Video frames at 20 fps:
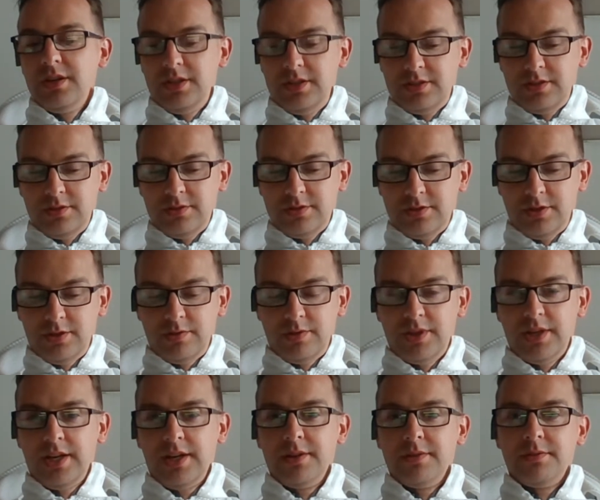And it's also going
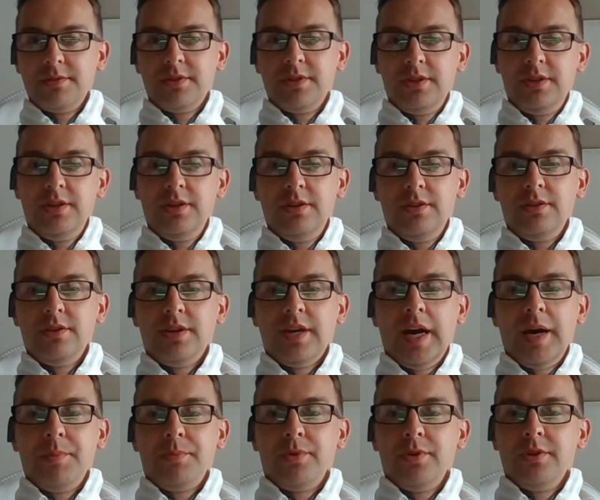to allow the
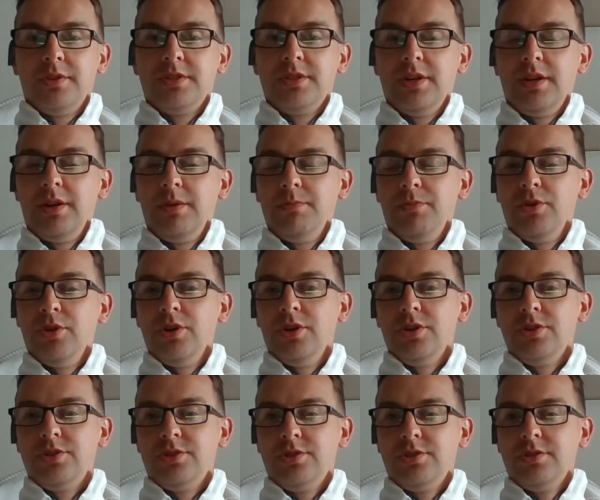capped brood to
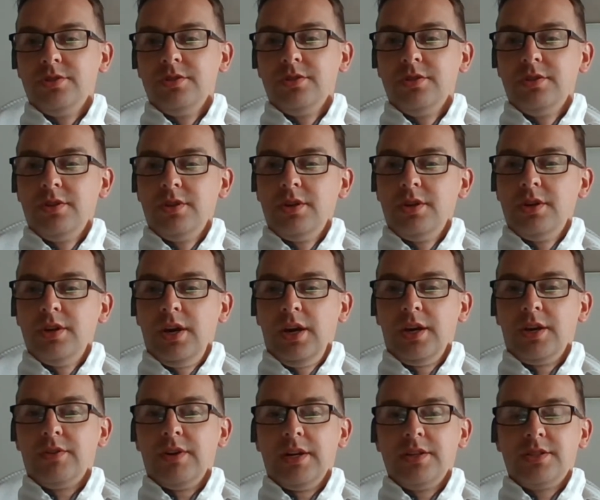emerge
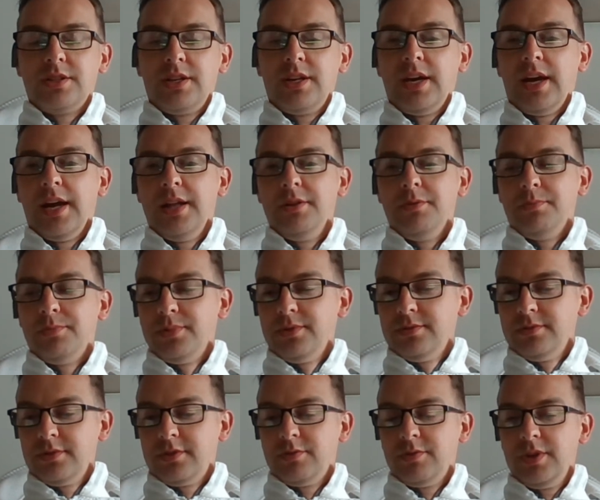and gradually help
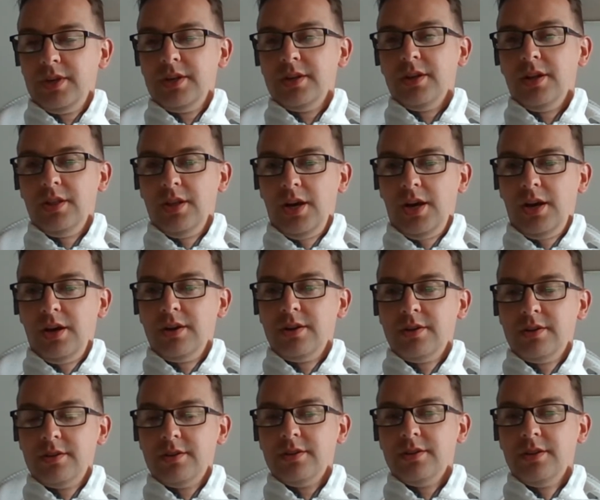the queen
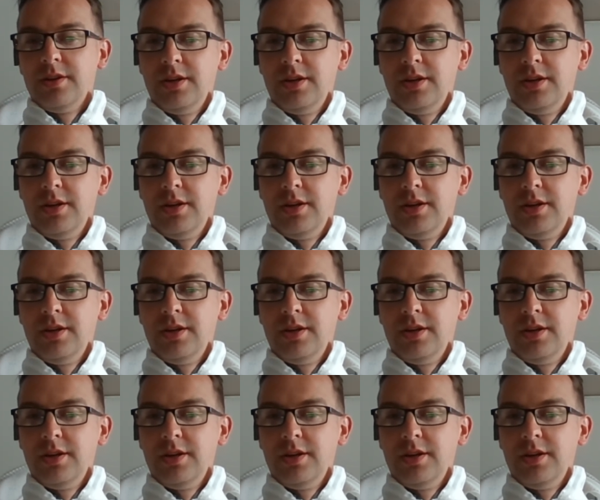along